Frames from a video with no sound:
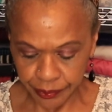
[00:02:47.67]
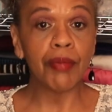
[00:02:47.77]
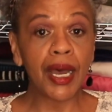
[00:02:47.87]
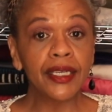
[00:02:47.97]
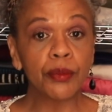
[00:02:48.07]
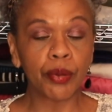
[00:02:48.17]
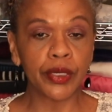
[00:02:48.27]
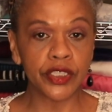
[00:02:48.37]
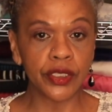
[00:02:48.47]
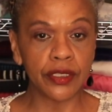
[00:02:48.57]
My
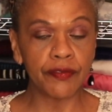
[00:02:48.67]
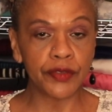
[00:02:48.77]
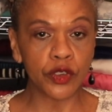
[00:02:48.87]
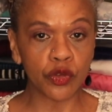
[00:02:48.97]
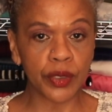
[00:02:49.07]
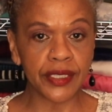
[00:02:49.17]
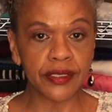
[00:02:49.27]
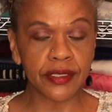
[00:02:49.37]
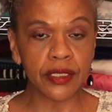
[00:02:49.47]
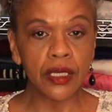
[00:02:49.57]
impression of the
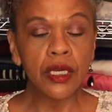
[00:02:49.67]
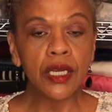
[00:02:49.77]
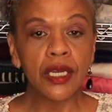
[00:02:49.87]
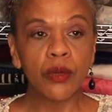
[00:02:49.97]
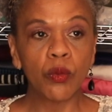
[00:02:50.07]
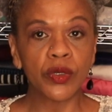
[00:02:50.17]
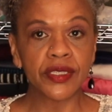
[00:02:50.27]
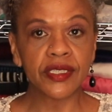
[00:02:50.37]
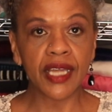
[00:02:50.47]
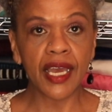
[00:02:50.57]
dress
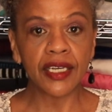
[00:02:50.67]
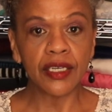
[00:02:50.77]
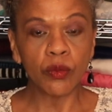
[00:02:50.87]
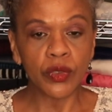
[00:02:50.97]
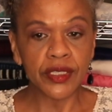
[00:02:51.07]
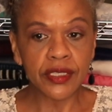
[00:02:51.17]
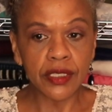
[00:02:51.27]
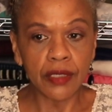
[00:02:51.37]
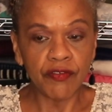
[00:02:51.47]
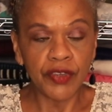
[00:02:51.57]
was that it was
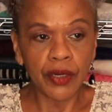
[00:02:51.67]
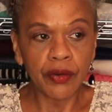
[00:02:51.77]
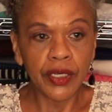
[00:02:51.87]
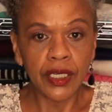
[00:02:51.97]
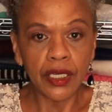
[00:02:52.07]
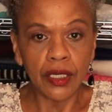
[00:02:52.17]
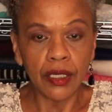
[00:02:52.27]
very,